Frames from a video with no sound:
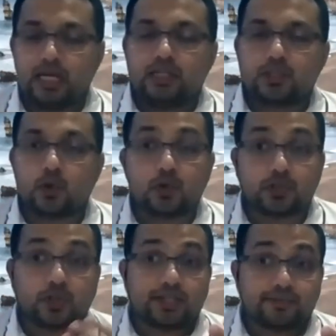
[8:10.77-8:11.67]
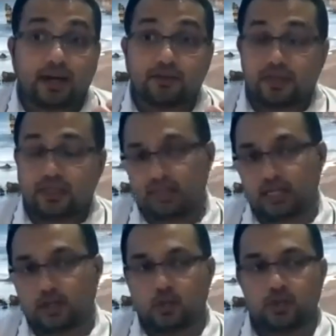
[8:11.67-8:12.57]
So altogether 5
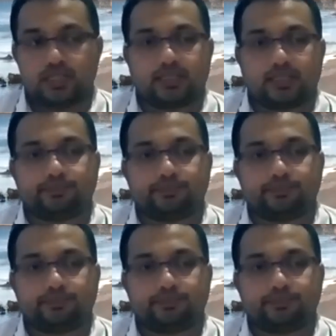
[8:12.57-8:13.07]
stakeholders.